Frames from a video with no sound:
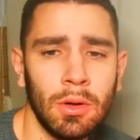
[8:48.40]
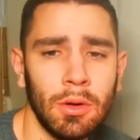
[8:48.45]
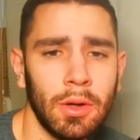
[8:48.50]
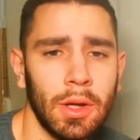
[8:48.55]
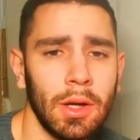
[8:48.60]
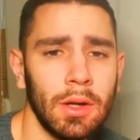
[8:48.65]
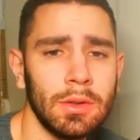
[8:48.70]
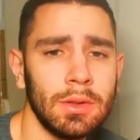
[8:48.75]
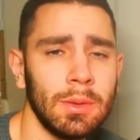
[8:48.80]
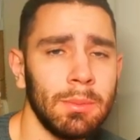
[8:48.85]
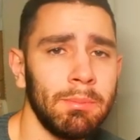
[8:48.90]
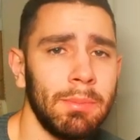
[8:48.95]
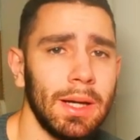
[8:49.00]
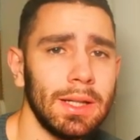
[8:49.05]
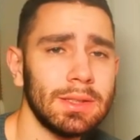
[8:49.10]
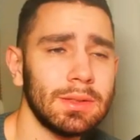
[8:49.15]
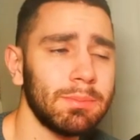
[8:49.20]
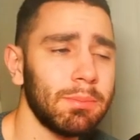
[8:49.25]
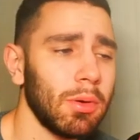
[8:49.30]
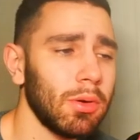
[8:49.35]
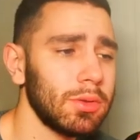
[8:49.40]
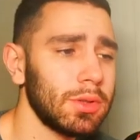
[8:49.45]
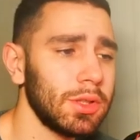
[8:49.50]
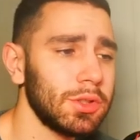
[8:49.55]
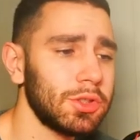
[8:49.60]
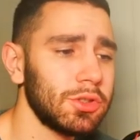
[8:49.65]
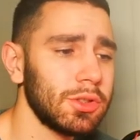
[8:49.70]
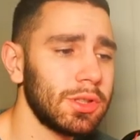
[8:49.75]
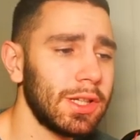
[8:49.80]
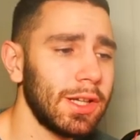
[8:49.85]
Okay, and the best board
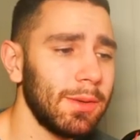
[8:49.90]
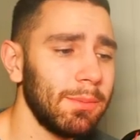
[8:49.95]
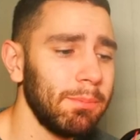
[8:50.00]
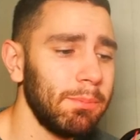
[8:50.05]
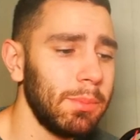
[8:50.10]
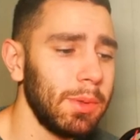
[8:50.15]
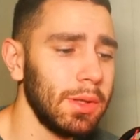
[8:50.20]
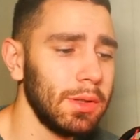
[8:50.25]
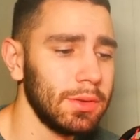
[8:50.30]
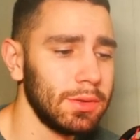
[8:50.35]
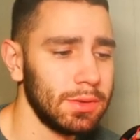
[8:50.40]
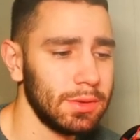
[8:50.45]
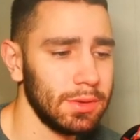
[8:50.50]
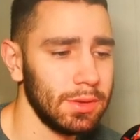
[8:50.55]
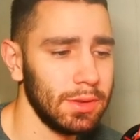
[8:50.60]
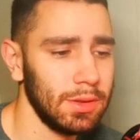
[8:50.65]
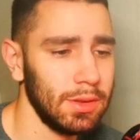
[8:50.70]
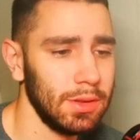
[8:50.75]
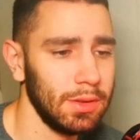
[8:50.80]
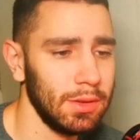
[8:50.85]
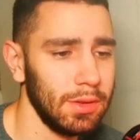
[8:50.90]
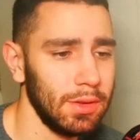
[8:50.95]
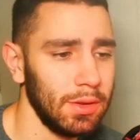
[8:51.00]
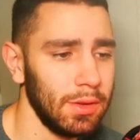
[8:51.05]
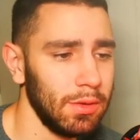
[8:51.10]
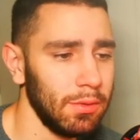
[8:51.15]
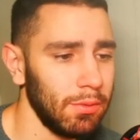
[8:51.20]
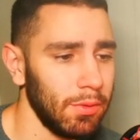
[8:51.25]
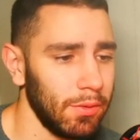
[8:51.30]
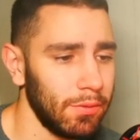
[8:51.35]
that you can build
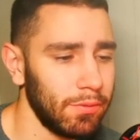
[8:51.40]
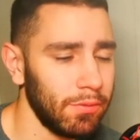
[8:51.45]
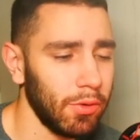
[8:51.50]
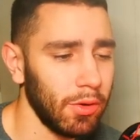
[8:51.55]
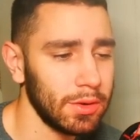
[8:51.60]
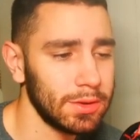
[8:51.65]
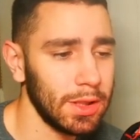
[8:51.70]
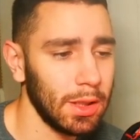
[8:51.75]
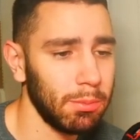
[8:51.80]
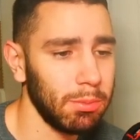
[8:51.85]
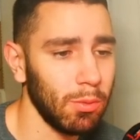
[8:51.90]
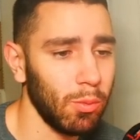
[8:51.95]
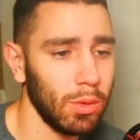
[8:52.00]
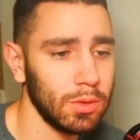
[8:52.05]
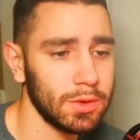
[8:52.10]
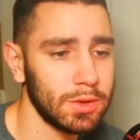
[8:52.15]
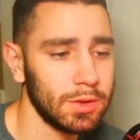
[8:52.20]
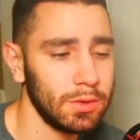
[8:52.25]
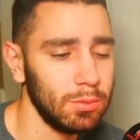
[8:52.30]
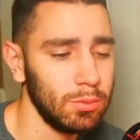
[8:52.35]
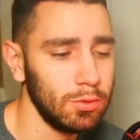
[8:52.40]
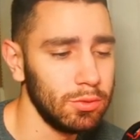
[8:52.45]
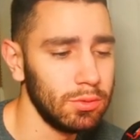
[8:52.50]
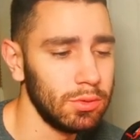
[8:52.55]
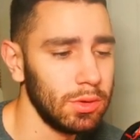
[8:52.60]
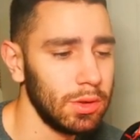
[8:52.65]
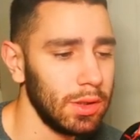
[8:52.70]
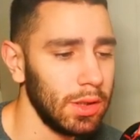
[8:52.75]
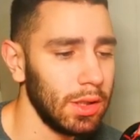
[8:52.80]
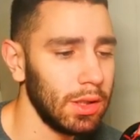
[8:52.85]
with, for example, one
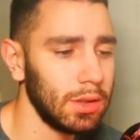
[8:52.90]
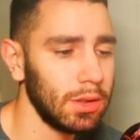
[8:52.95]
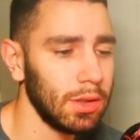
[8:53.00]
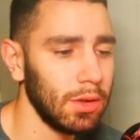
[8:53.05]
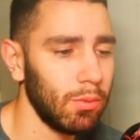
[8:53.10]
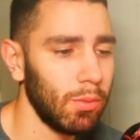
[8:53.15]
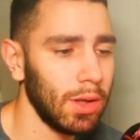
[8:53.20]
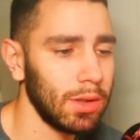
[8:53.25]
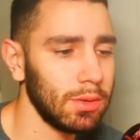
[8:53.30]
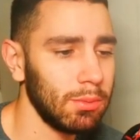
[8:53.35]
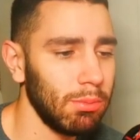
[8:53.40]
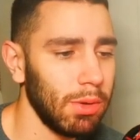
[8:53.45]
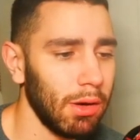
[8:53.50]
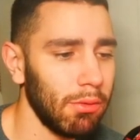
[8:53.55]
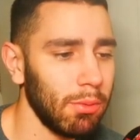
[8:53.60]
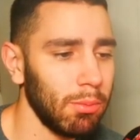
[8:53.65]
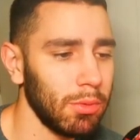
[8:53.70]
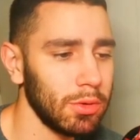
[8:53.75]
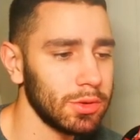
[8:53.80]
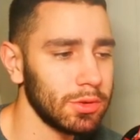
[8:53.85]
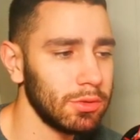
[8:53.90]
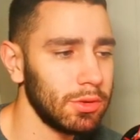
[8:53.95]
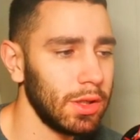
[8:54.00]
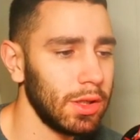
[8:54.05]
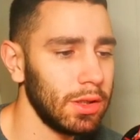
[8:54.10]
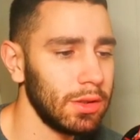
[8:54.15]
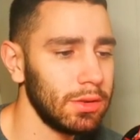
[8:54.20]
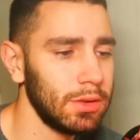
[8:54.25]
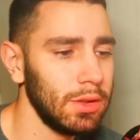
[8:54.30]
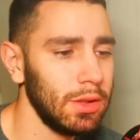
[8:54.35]
Simoon and a random black monster on your
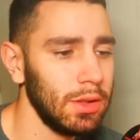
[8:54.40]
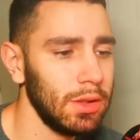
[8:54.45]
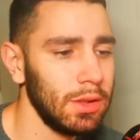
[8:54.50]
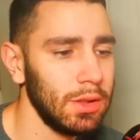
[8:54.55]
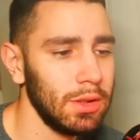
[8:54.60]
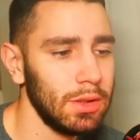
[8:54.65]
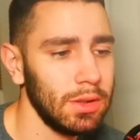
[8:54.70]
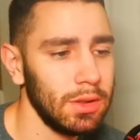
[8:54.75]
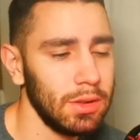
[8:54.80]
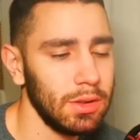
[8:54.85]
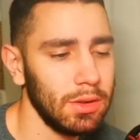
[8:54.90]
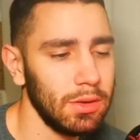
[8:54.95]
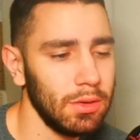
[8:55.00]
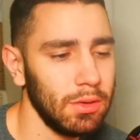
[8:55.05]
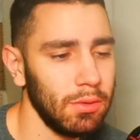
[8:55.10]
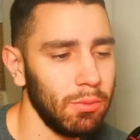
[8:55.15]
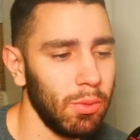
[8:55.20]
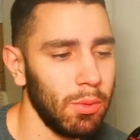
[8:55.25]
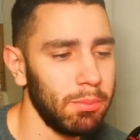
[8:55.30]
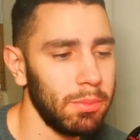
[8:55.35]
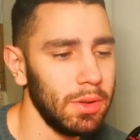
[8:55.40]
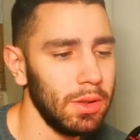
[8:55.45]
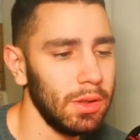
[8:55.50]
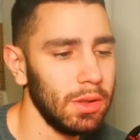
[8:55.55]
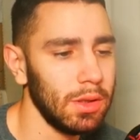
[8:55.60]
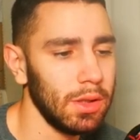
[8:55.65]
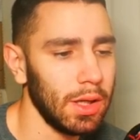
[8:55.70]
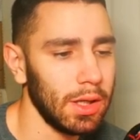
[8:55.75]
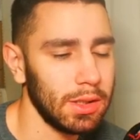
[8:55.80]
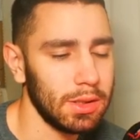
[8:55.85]
hand would be
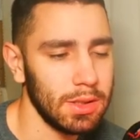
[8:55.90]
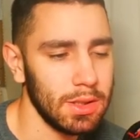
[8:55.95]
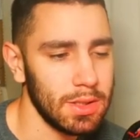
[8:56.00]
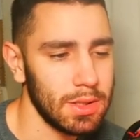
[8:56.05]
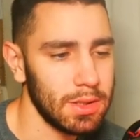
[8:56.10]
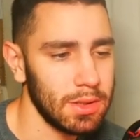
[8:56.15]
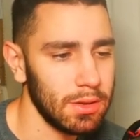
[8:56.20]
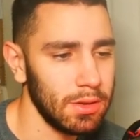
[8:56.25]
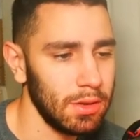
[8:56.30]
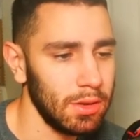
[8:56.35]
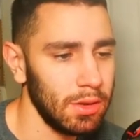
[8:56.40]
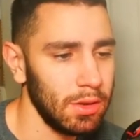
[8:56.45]
like this.